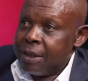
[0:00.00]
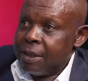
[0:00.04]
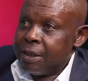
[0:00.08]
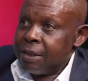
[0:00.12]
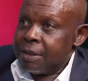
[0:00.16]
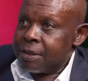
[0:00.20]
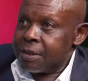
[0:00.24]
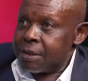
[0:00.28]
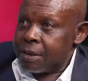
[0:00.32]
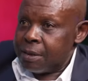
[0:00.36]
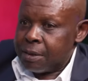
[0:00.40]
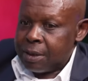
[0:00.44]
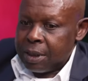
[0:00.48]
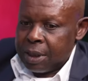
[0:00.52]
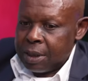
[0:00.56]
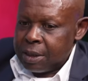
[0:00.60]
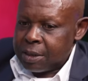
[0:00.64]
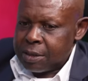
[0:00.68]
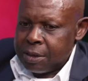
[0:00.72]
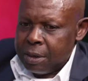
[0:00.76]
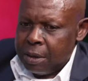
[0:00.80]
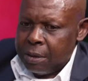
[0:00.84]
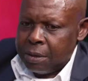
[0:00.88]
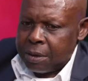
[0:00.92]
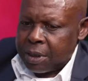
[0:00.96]
So there is
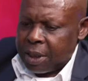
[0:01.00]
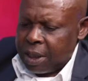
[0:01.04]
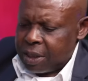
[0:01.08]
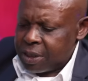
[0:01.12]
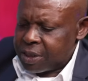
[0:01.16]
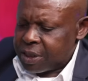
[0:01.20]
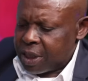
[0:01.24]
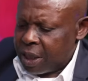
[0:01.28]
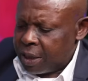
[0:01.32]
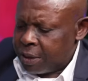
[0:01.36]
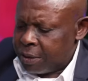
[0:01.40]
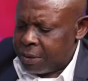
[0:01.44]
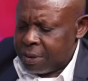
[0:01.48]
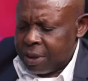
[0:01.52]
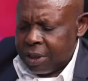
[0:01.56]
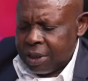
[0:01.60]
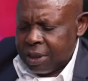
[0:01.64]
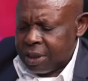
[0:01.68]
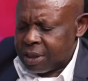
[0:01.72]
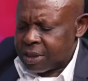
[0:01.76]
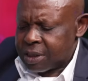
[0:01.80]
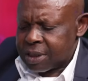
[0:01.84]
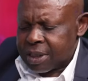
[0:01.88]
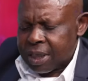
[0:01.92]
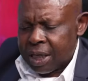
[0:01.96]
no rush. I don't
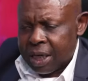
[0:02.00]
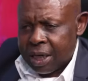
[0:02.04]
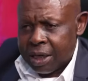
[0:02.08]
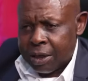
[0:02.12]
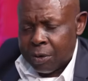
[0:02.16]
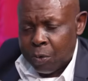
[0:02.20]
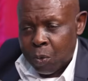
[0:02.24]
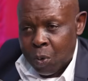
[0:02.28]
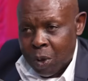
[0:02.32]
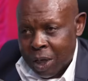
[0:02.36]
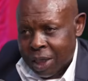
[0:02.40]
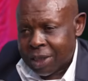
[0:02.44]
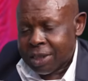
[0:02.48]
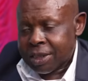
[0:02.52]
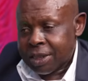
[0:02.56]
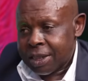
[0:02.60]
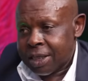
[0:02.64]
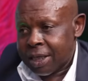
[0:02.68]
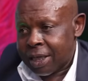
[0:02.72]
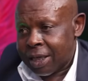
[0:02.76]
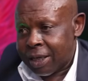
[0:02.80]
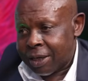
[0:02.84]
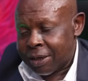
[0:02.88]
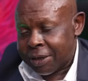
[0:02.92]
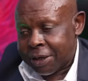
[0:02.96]
understand what
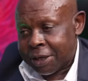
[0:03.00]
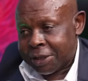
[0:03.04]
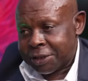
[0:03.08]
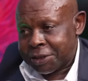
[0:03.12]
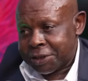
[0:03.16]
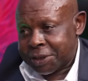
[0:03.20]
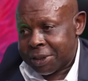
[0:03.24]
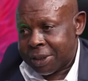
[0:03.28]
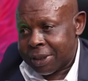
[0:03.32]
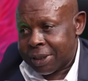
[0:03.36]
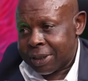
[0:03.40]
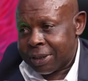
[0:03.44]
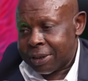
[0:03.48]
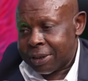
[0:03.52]
they are rushing.